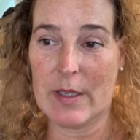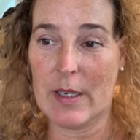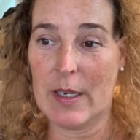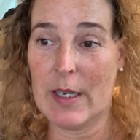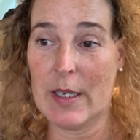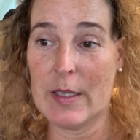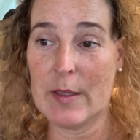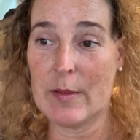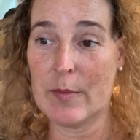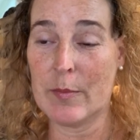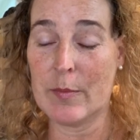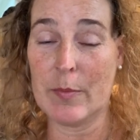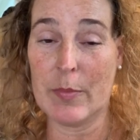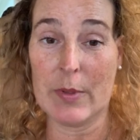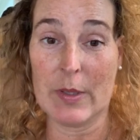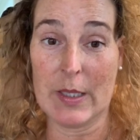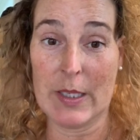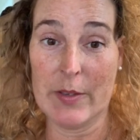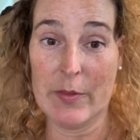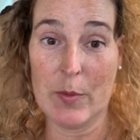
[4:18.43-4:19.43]

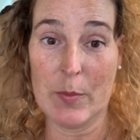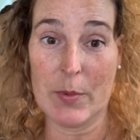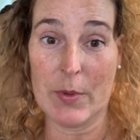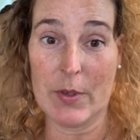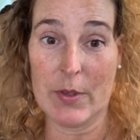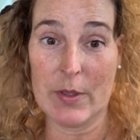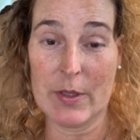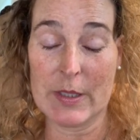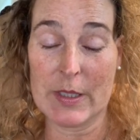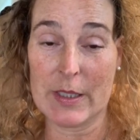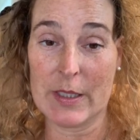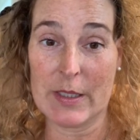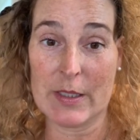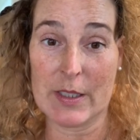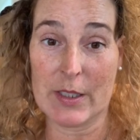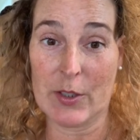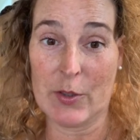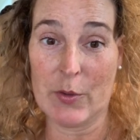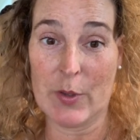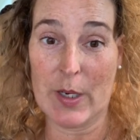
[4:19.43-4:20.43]
unbelievable. It's
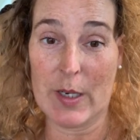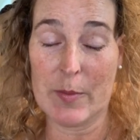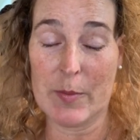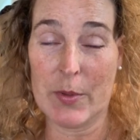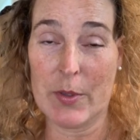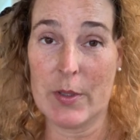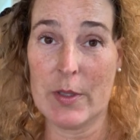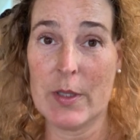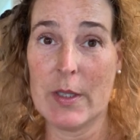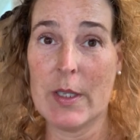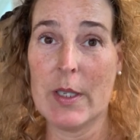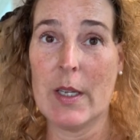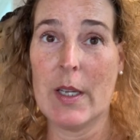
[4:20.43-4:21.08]
incredible.